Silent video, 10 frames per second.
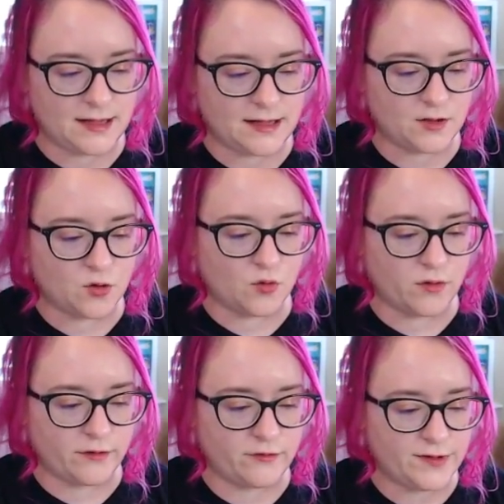
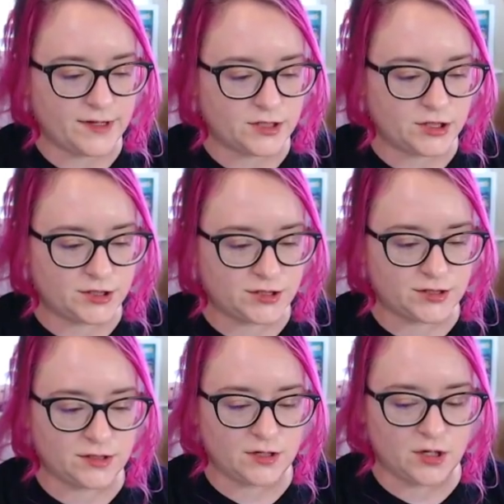
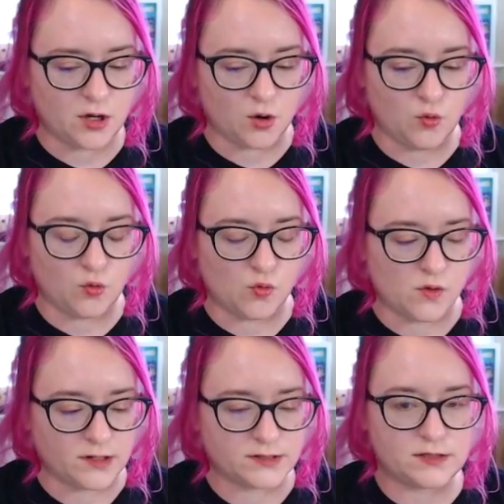Corfish, oh,
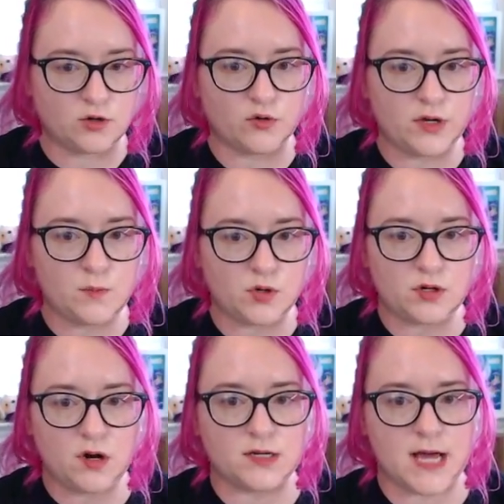a
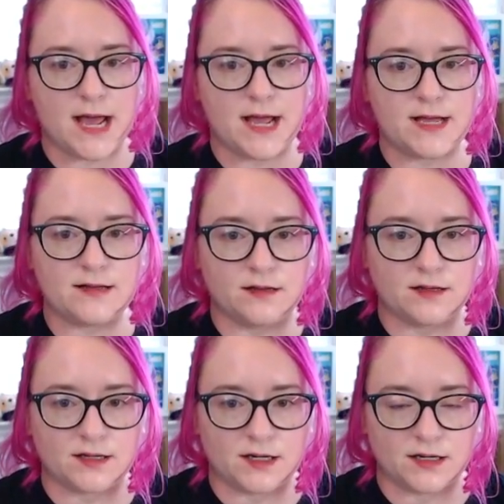Creeper
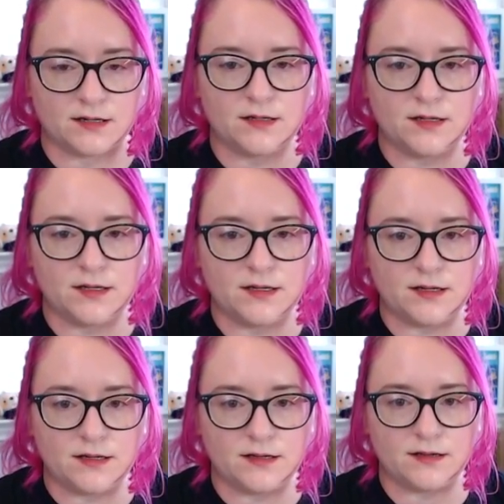Tangela,
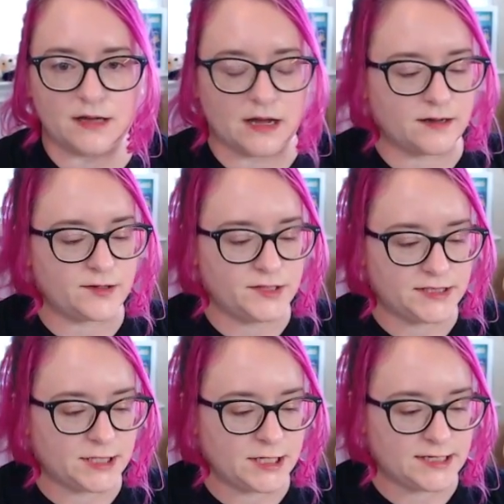another
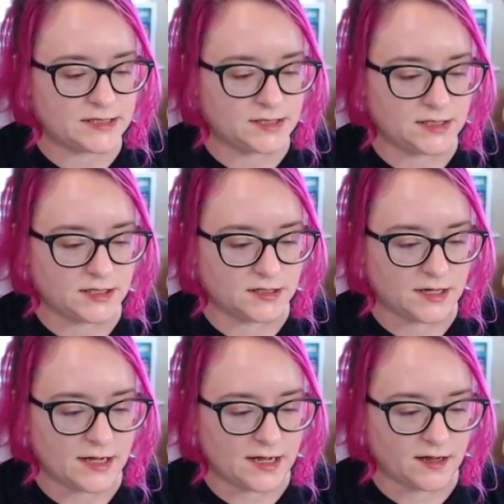city
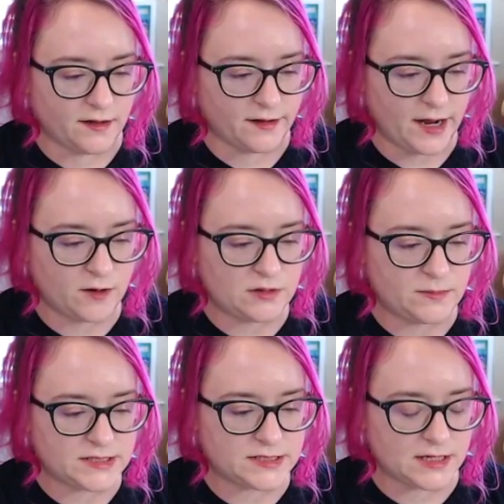scene. I would
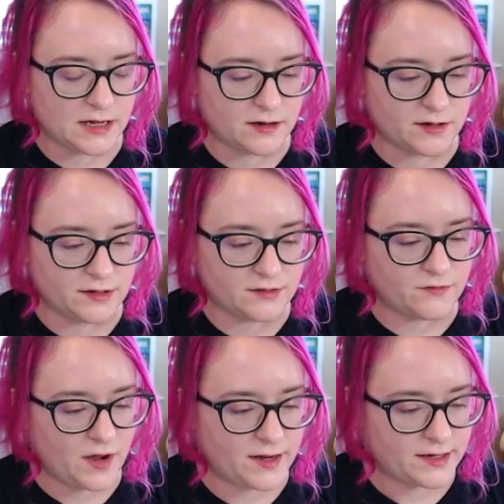be scared if
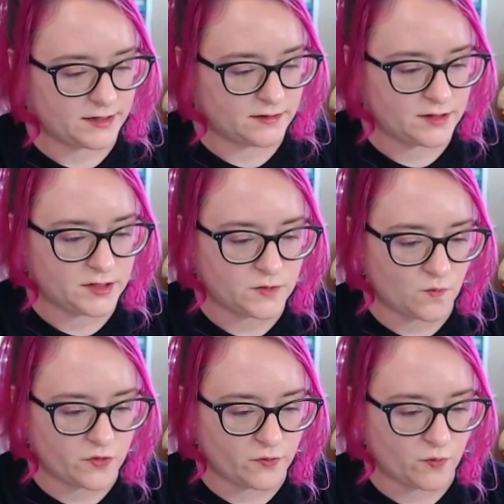I
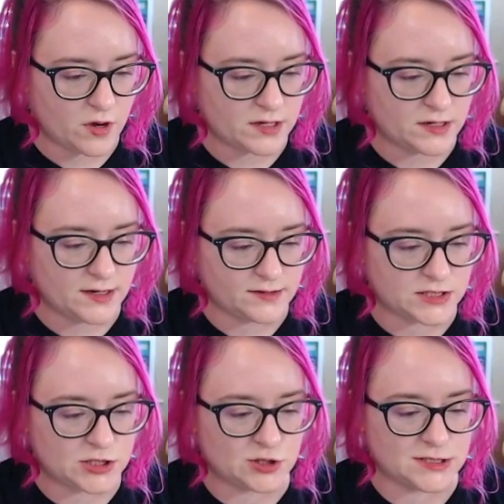was walking down the
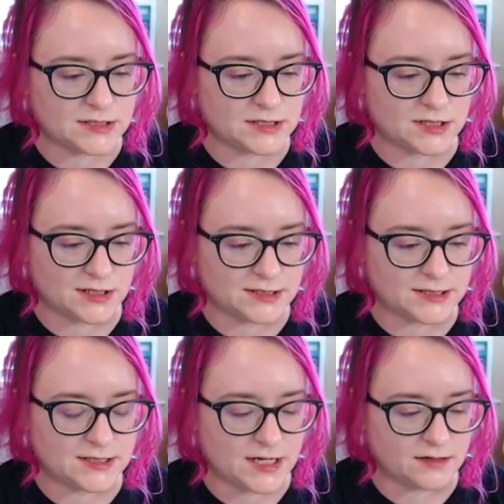street and saw
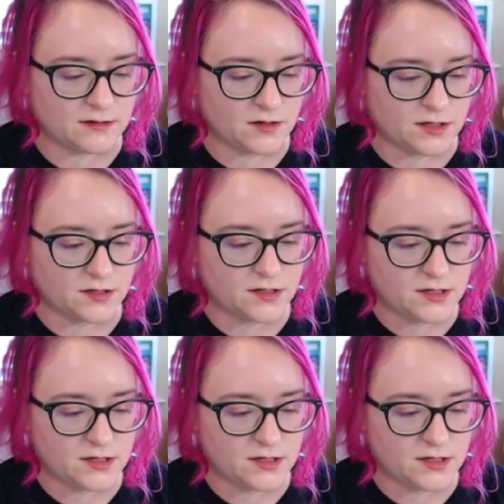this Tangela.